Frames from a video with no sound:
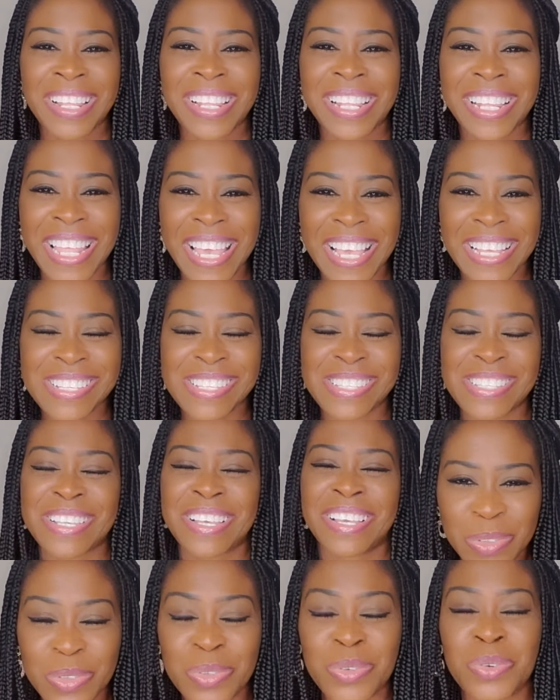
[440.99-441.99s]

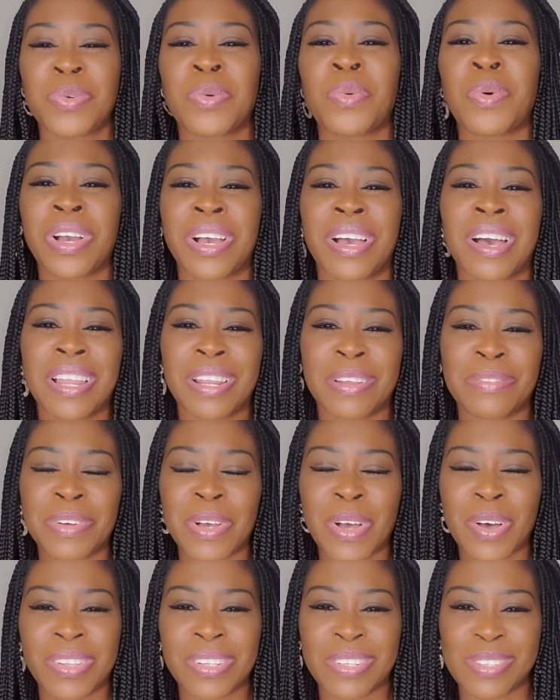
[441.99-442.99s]
Let's do what God
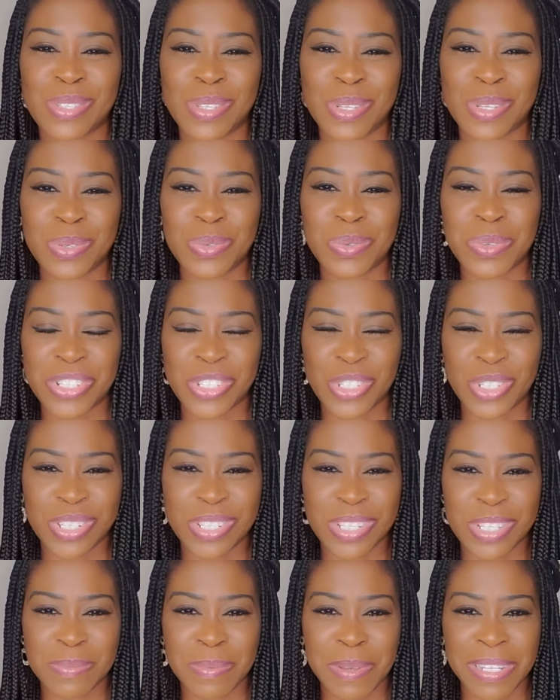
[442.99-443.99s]
have called us to do in
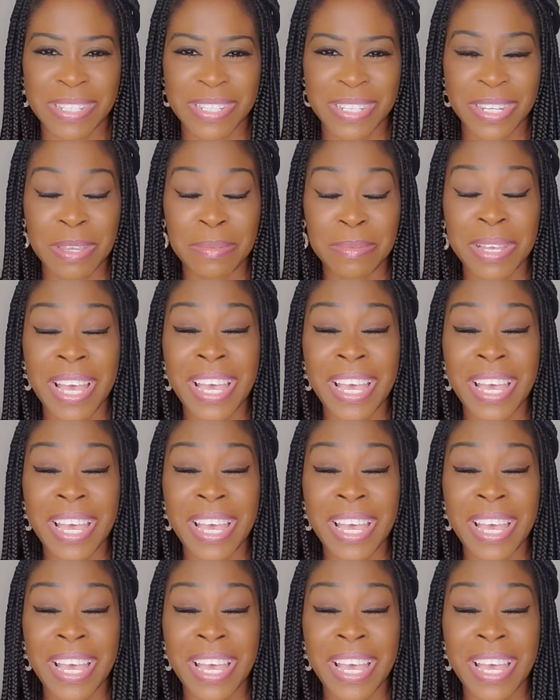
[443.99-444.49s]
Jesus' mighty name.